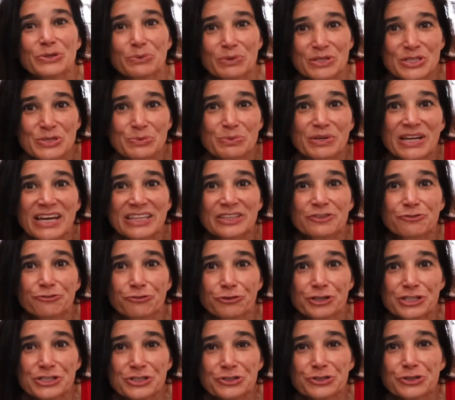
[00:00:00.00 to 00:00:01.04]
once we got the
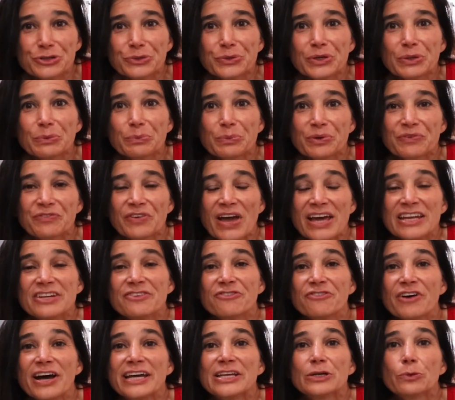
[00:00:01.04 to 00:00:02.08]
freezer unit, we've had to
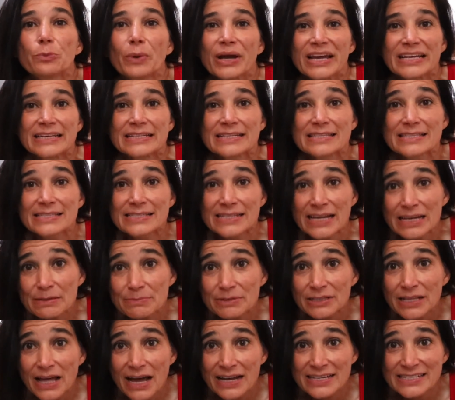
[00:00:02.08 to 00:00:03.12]
find a way to
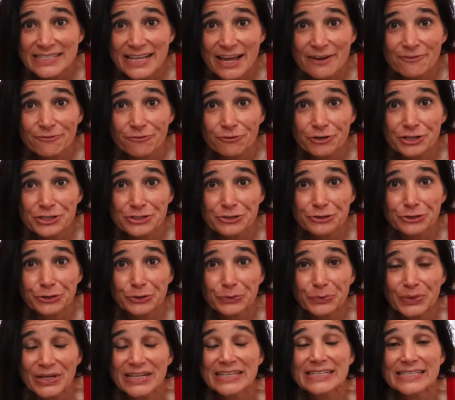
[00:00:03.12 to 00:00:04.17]
stabilize that freezer
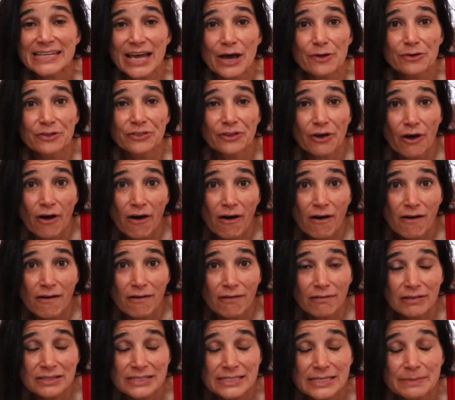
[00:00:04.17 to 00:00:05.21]
unit down in the
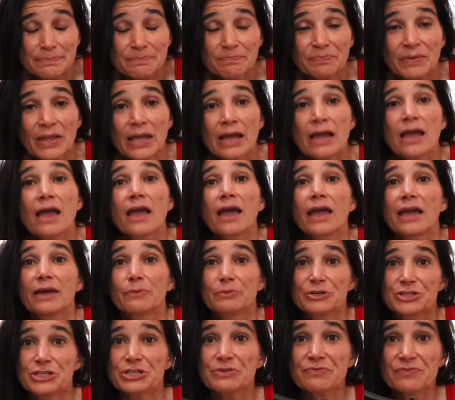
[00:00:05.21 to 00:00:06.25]
halls. And
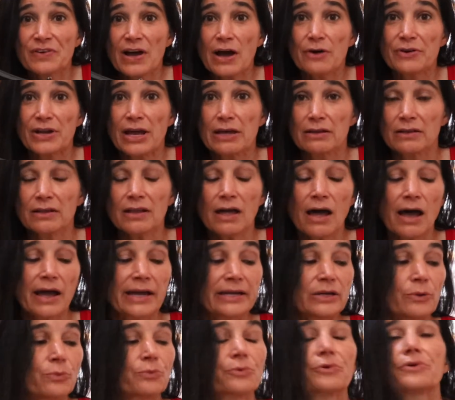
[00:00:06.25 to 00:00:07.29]
what Jim found
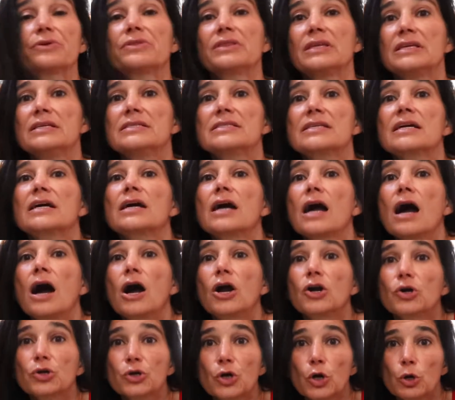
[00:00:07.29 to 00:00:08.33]
online were these
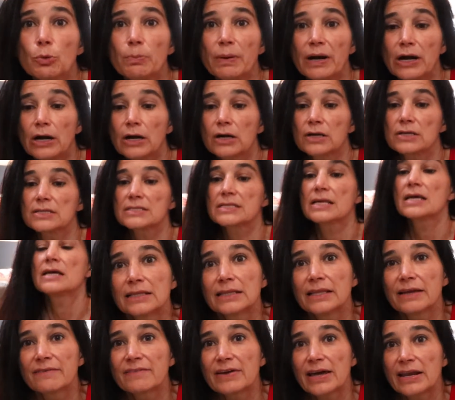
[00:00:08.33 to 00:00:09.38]
cargo bars.
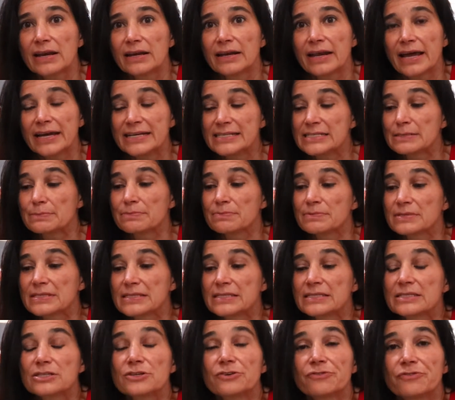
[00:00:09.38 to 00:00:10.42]
They've got a nice
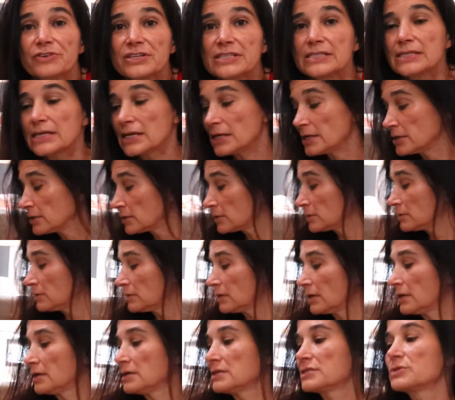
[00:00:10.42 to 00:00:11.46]
surface here
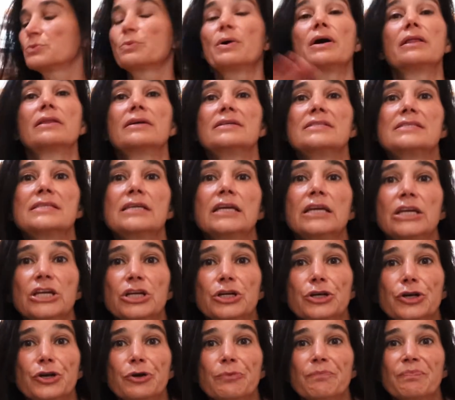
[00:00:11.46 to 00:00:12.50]
as well as
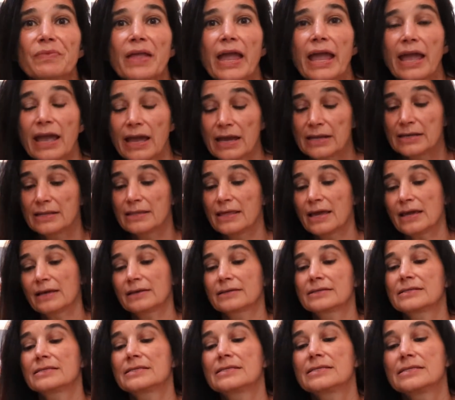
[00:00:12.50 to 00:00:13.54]
here, and they
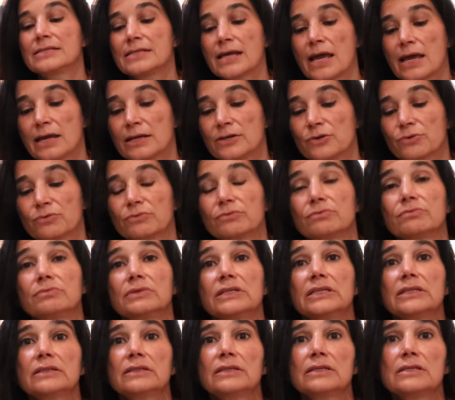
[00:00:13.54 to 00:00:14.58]
extend
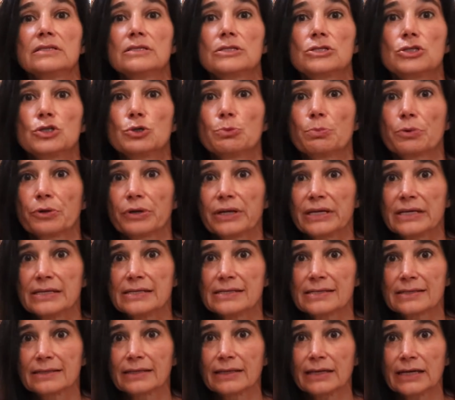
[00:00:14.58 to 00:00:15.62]
really super
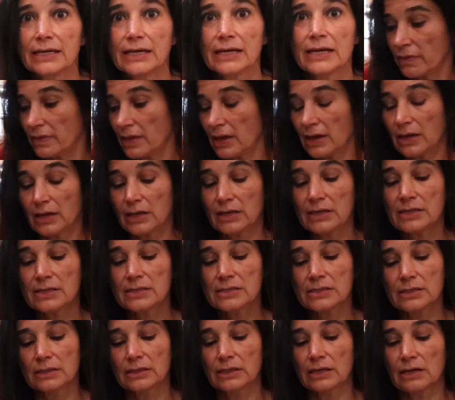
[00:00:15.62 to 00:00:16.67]
easily. They
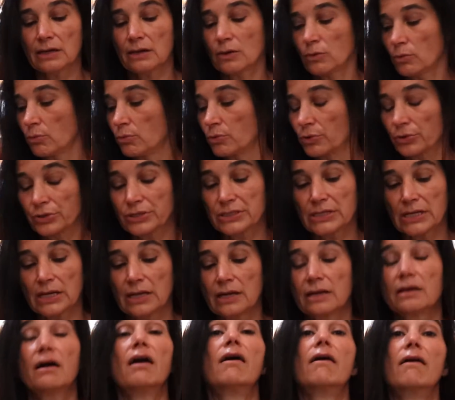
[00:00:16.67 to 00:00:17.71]
easily worked
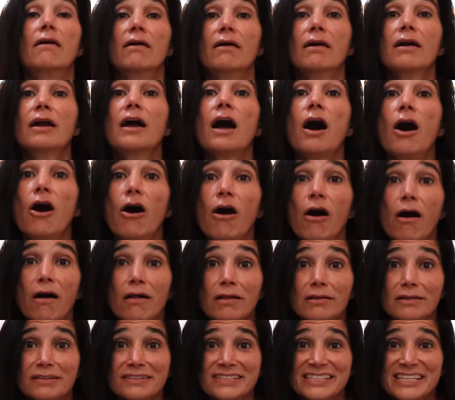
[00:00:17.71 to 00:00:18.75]
in our
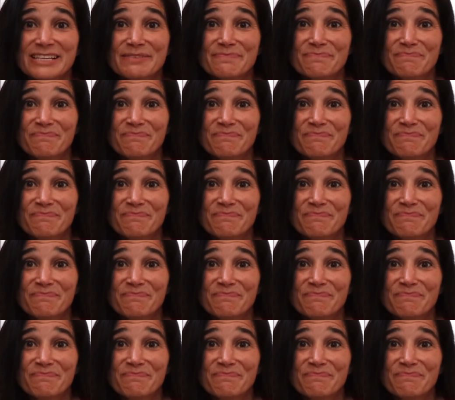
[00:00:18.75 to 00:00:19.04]
halls.